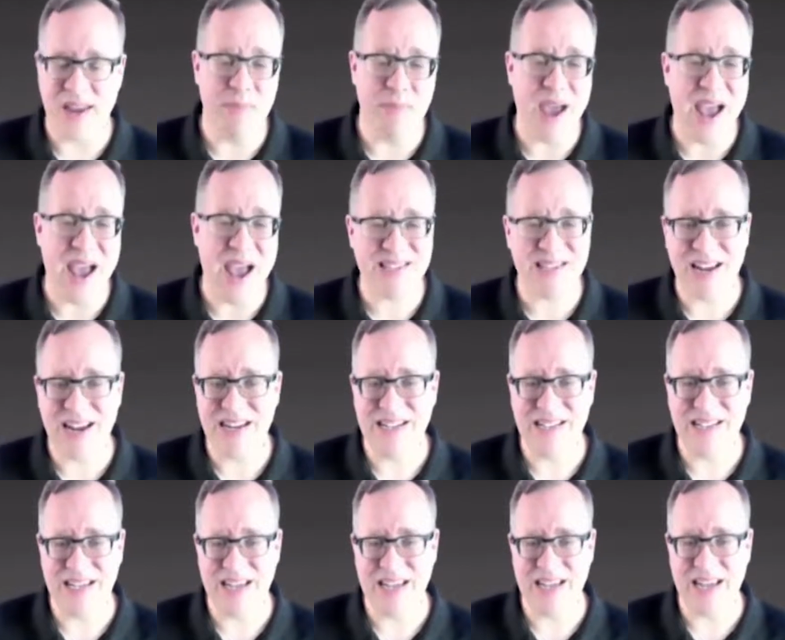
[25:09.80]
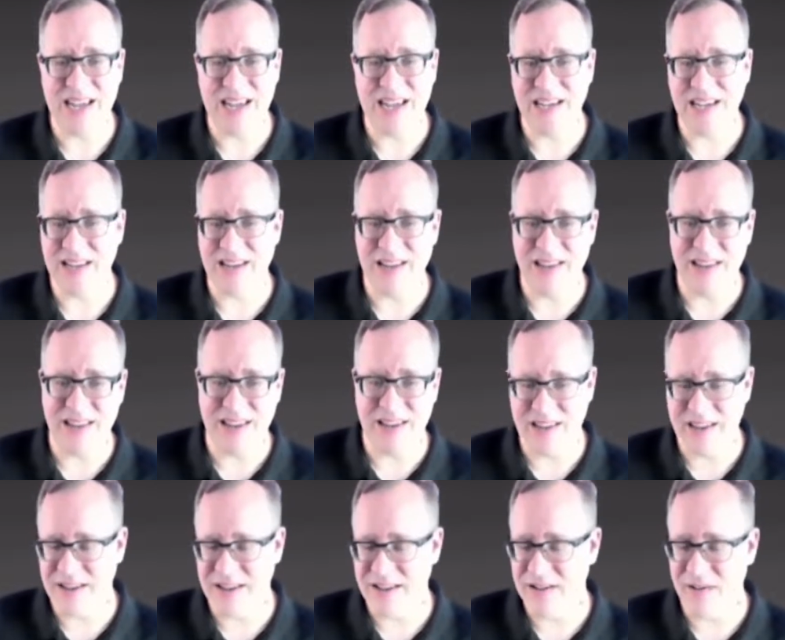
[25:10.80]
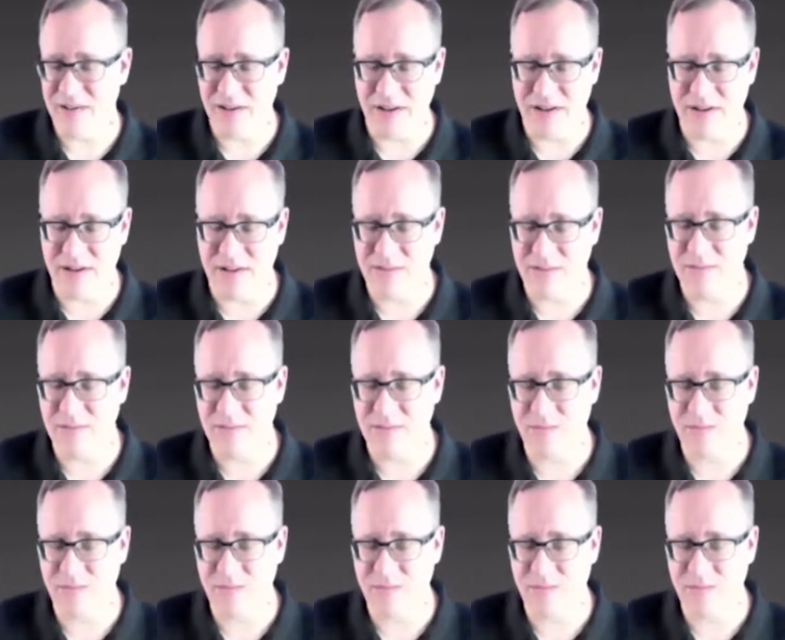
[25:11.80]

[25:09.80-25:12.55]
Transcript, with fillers: I can pass an ID and get a, uh, a, uh, uh,